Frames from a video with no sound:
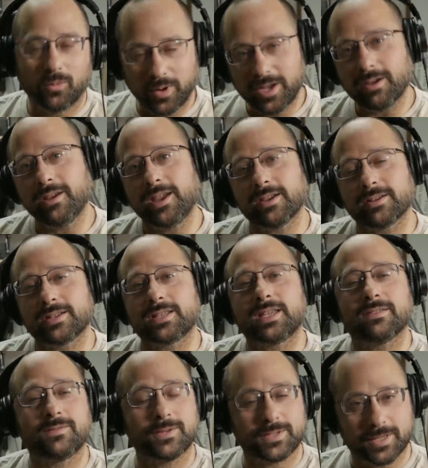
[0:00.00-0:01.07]
We are here to
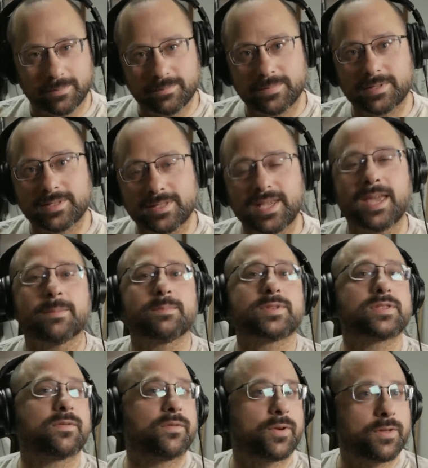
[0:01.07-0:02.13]
give you some
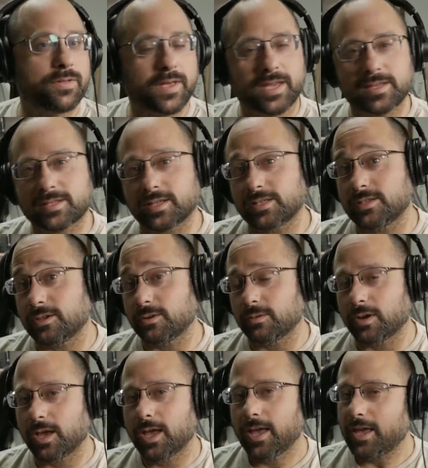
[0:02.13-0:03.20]
tips for things to
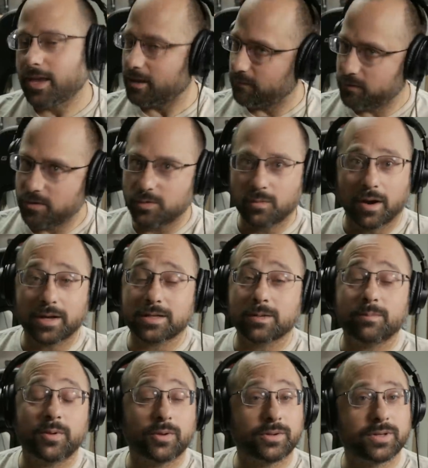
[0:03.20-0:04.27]
do if you want to
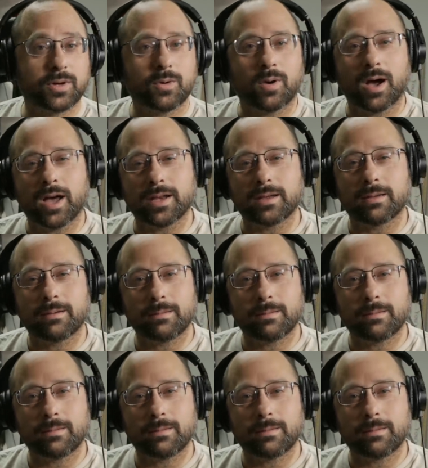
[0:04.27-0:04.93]
build a quad